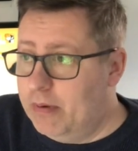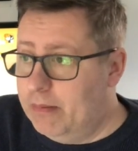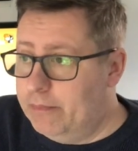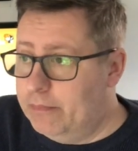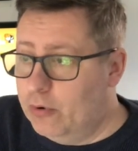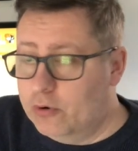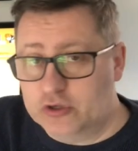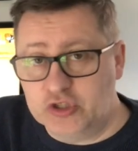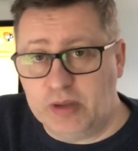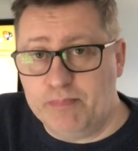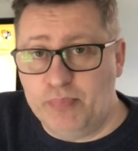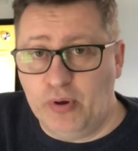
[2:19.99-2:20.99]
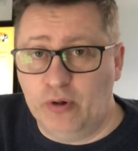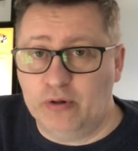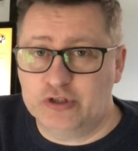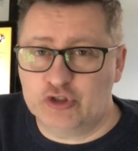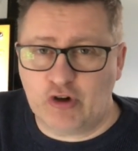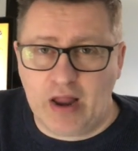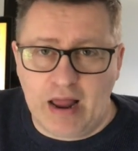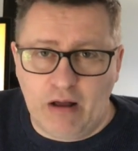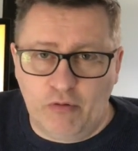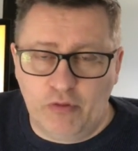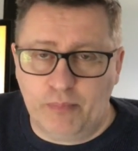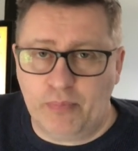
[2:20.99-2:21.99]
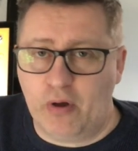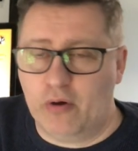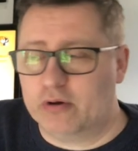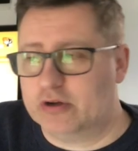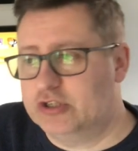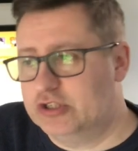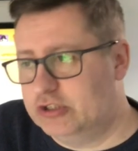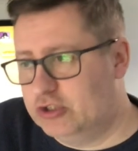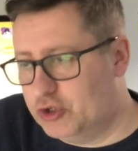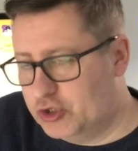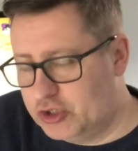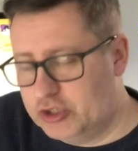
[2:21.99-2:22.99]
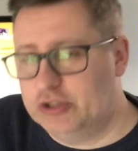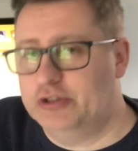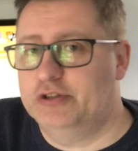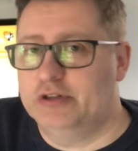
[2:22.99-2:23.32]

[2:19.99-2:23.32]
more simple, straight out of the box, just